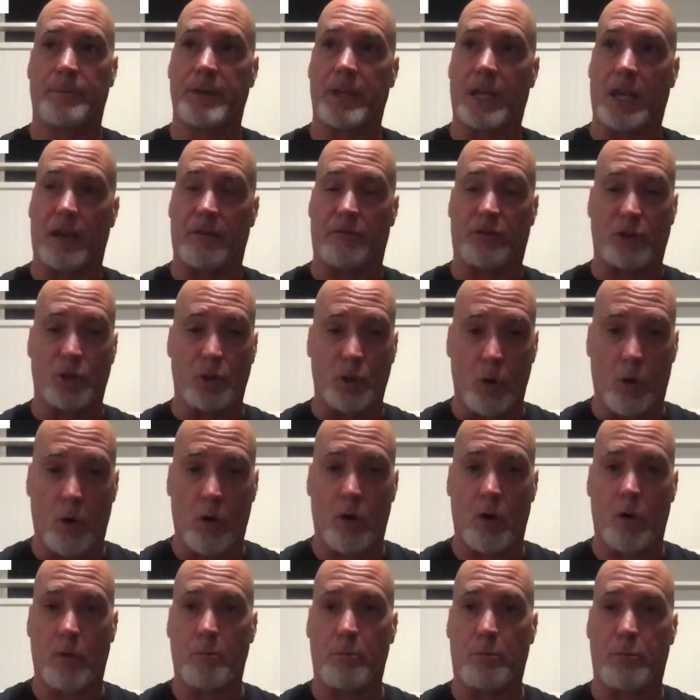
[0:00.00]
If
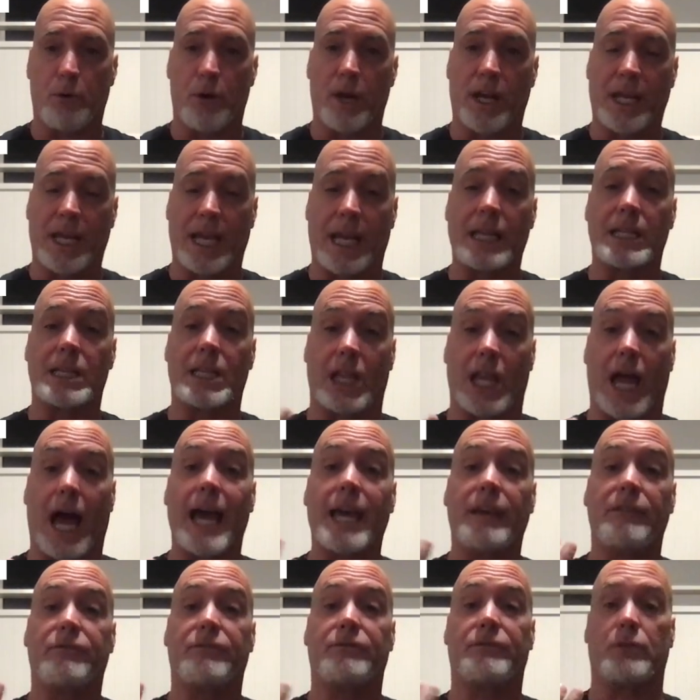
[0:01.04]
you're bringing
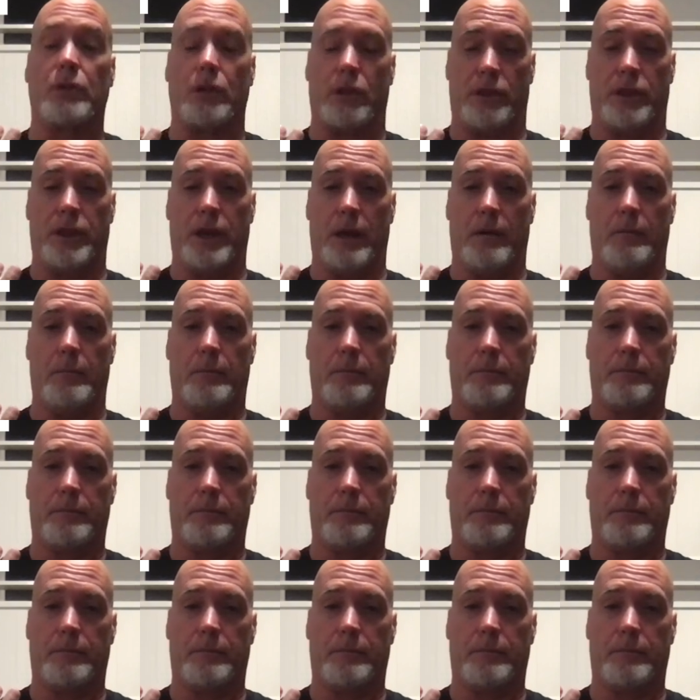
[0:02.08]
life to them